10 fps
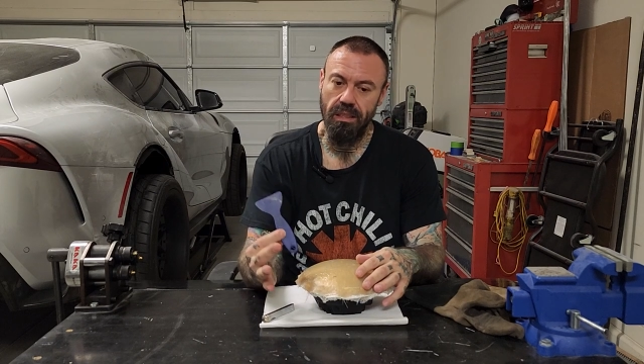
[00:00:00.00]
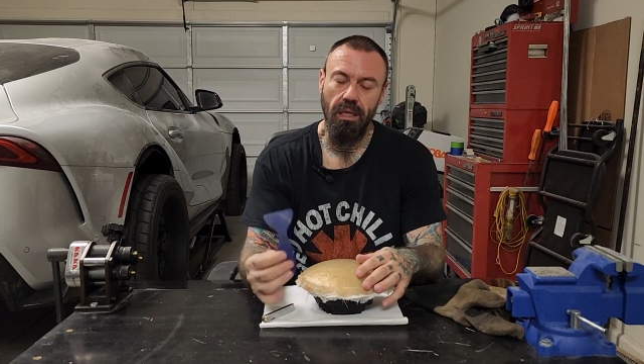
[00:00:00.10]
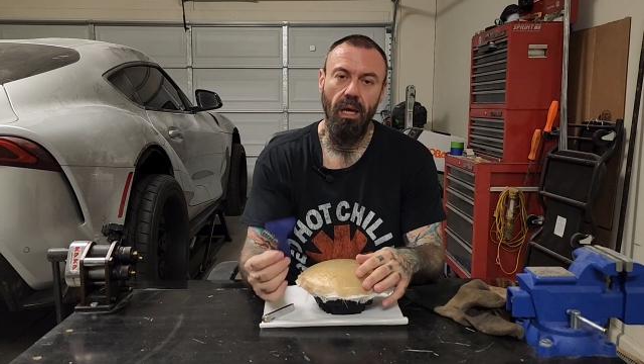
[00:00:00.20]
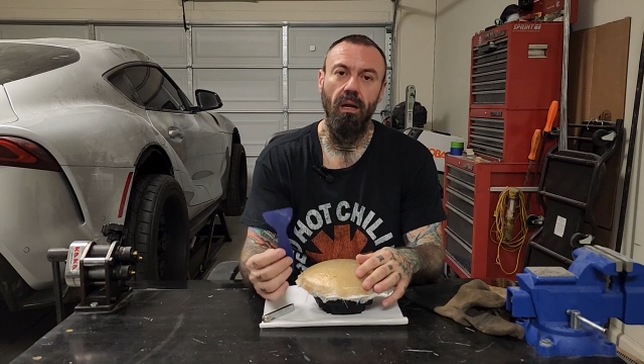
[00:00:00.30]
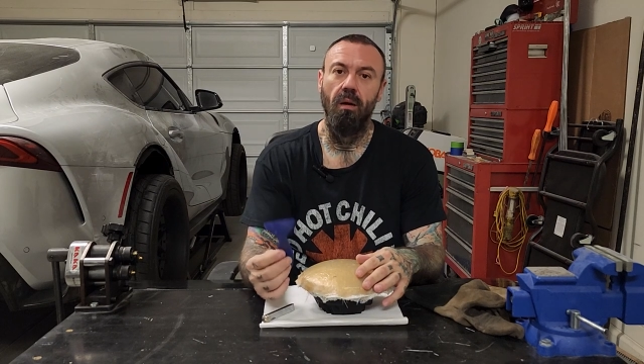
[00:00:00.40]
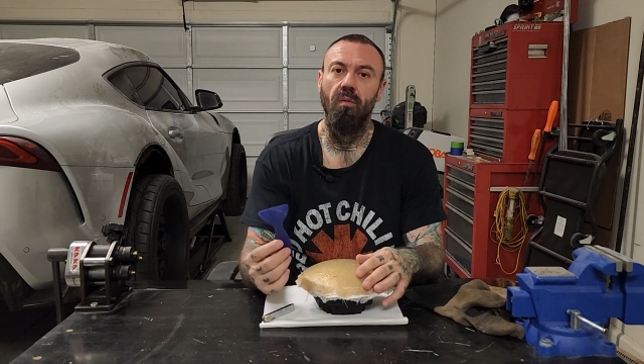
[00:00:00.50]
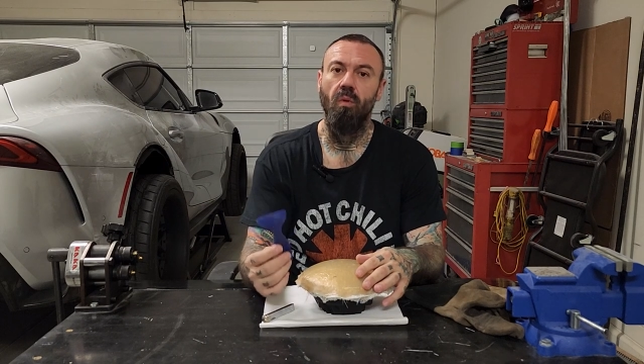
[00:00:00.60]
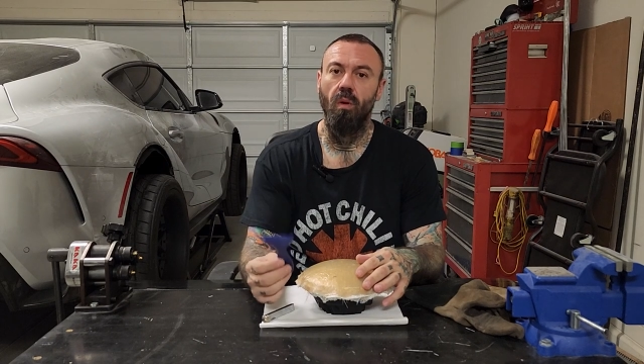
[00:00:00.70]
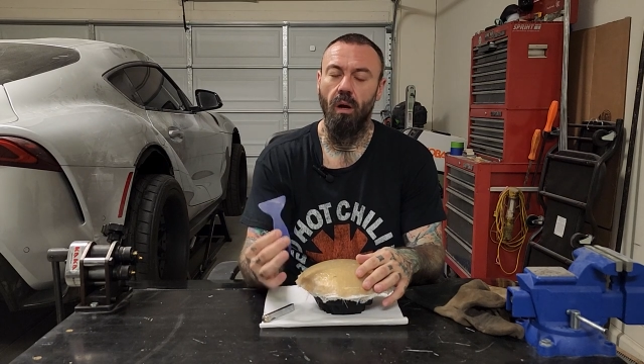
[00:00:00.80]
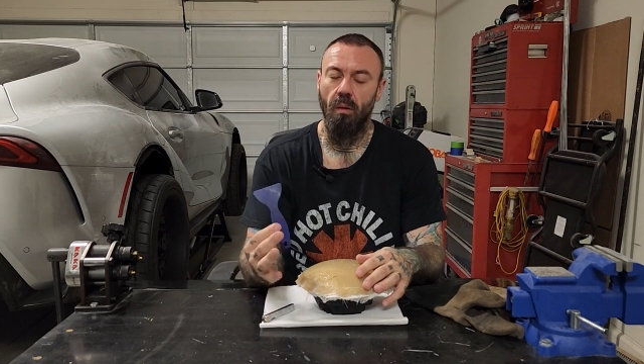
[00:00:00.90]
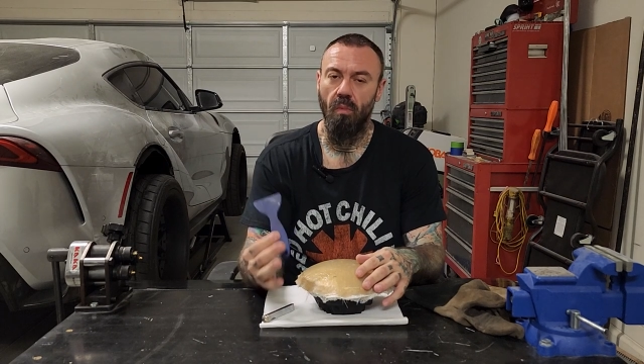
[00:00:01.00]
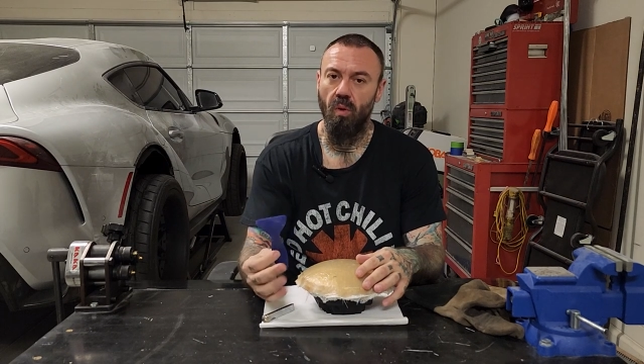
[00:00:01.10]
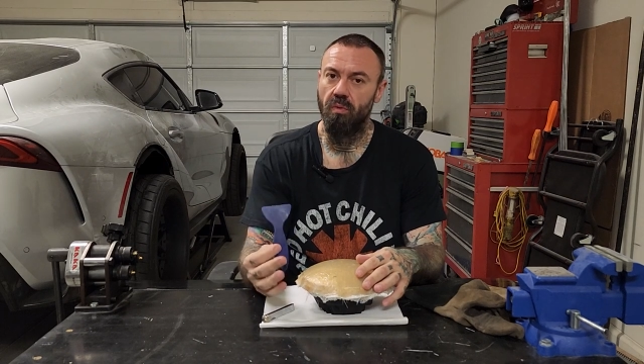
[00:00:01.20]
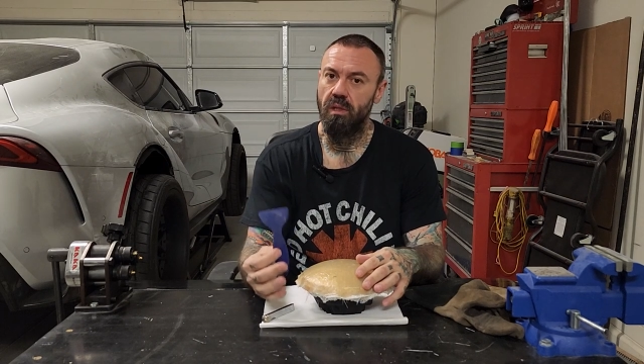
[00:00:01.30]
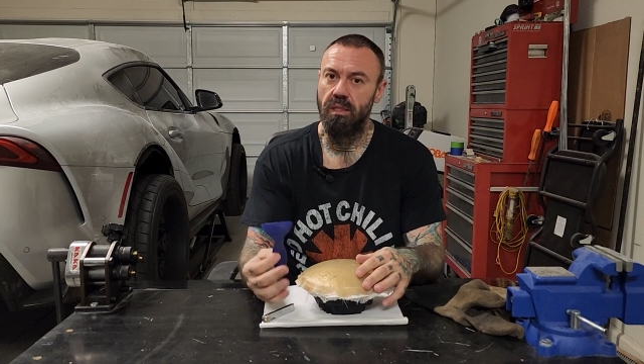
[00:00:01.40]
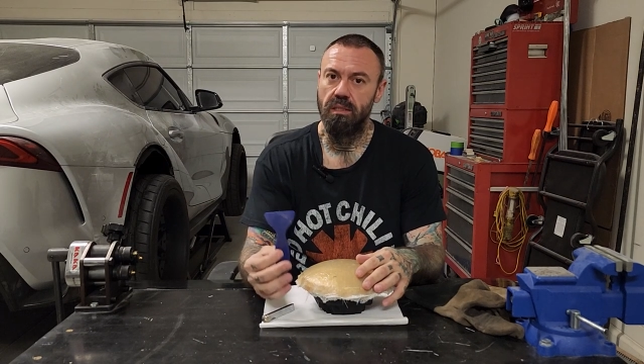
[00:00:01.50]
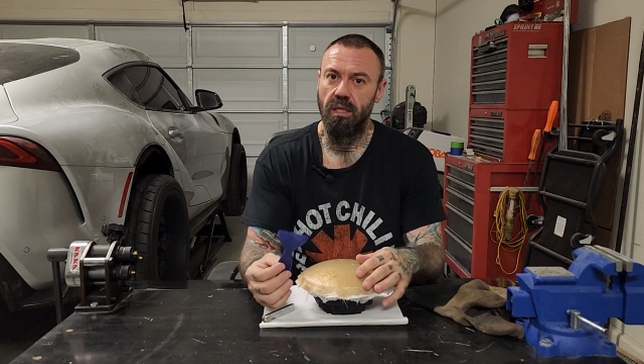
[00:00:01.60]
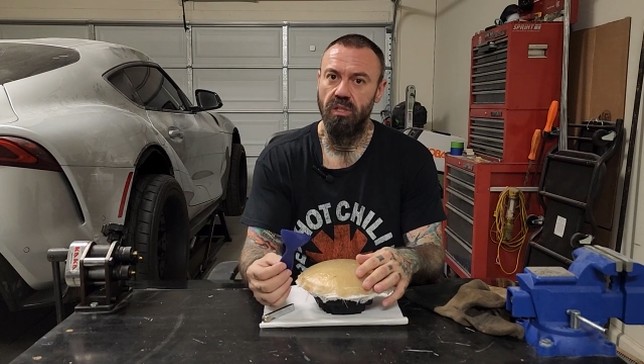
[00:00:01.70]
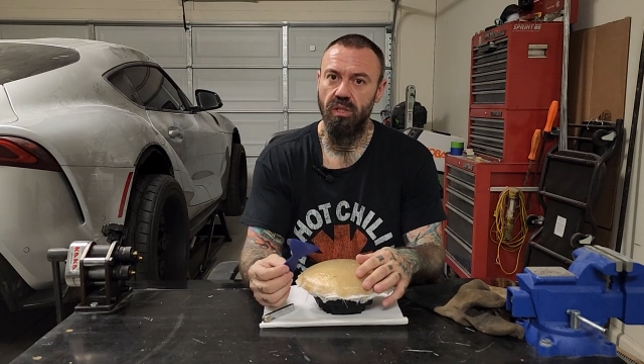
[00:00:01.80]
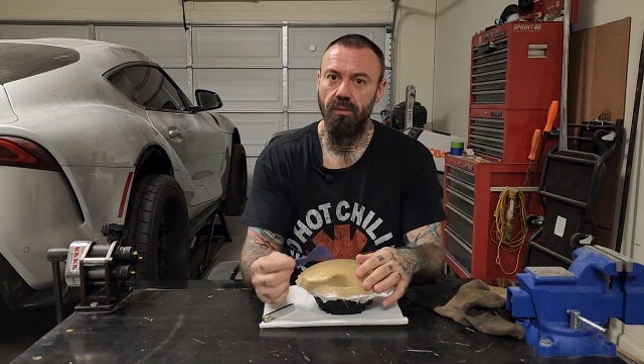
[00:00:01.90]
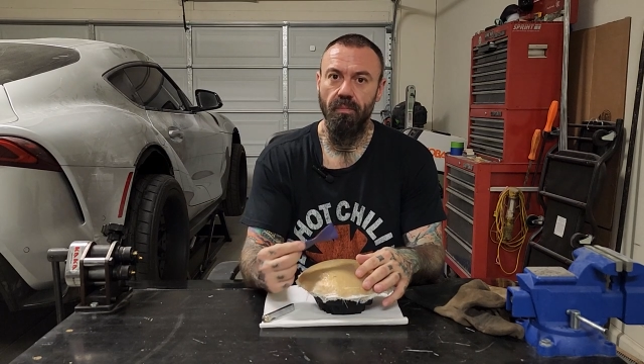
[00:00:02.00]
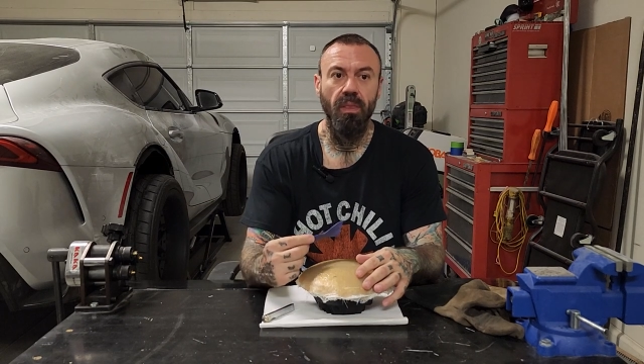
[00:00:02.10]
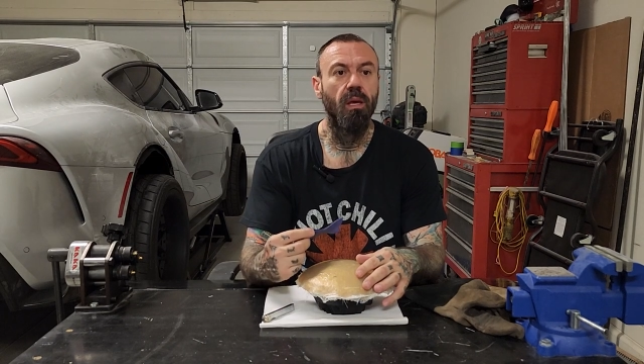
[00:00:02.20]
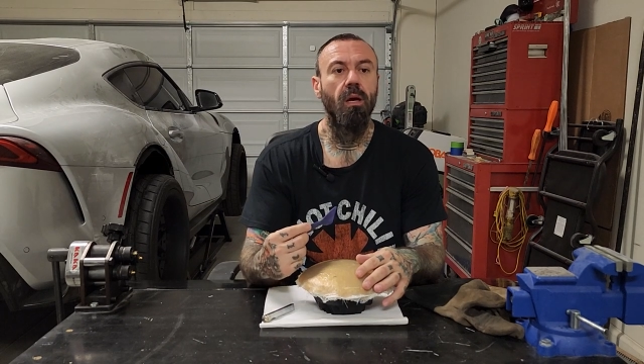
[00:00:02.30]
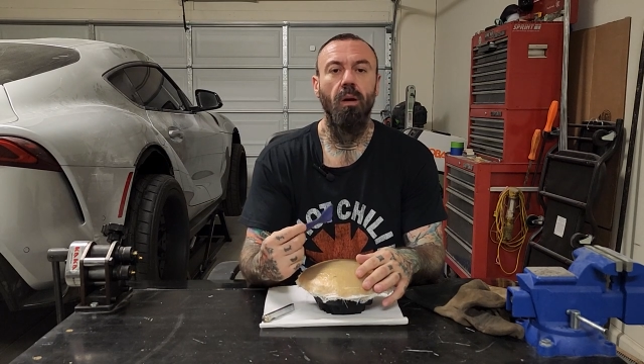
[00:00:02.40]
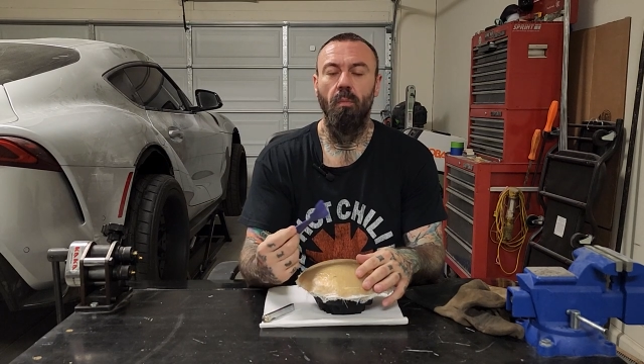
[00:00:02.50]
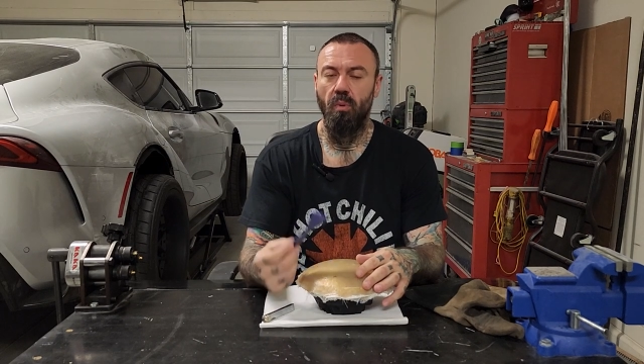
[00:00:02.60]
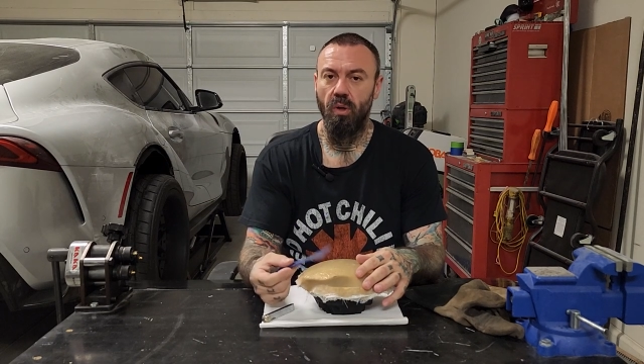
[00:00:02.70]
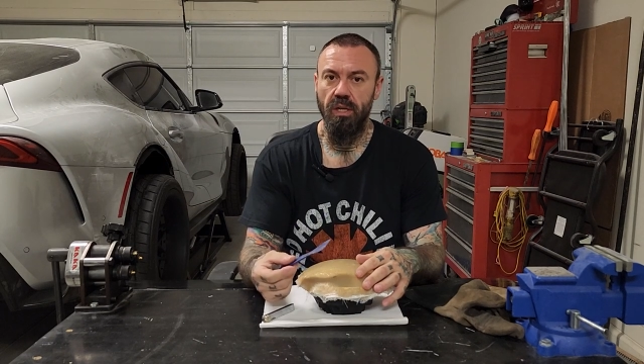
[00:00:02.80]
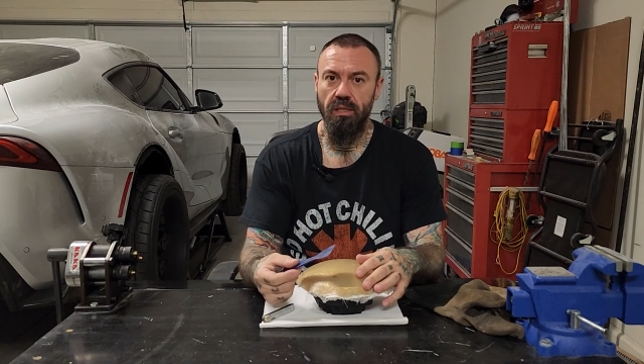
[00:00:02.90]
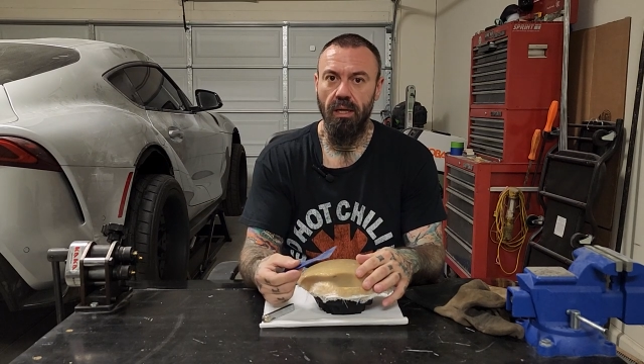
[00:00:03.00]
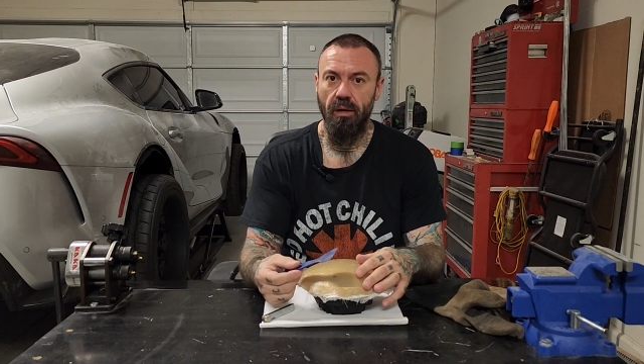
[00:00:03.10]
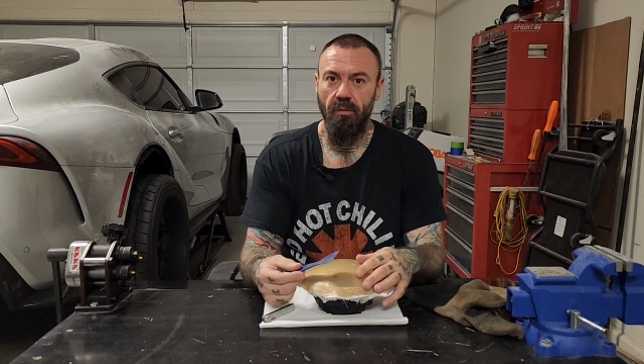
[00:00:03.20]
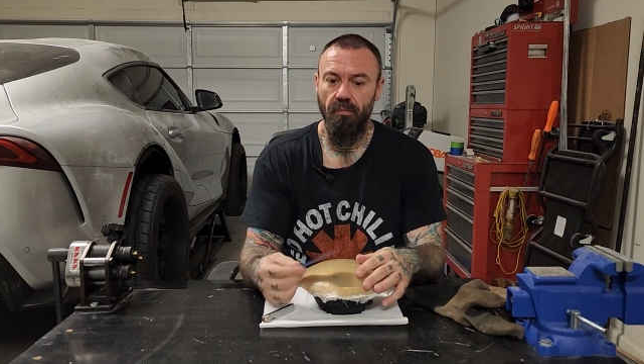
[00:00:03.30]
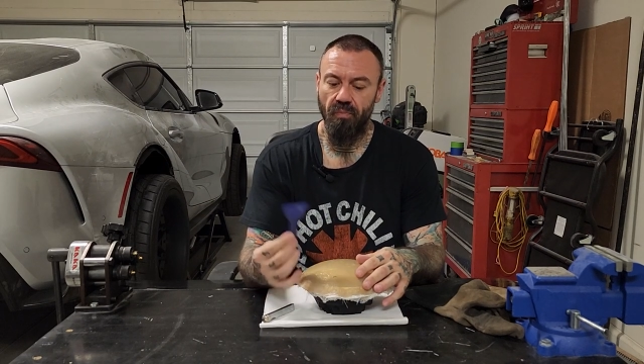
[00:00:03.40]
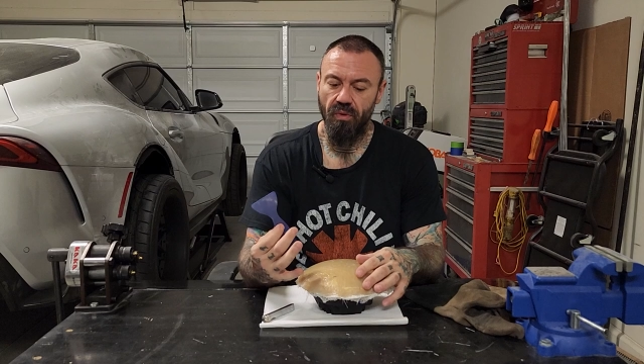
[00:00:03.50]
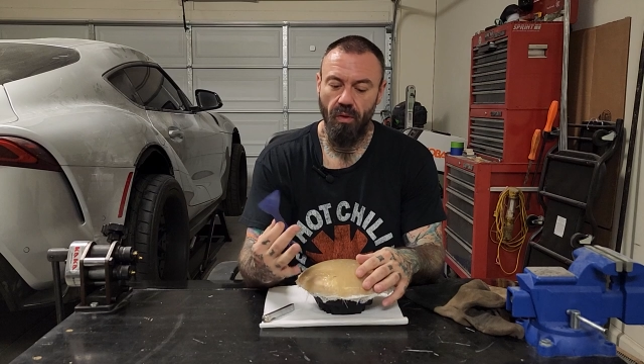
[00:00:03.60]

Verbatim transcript: get a, a mold release agent, put it down,